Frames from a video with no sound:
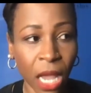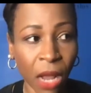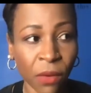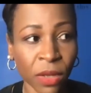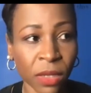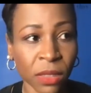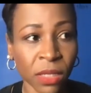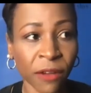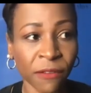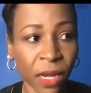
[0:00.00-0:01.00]
I was
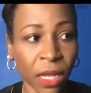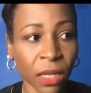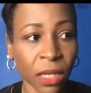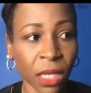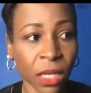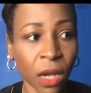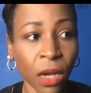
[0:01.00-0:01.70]
definitely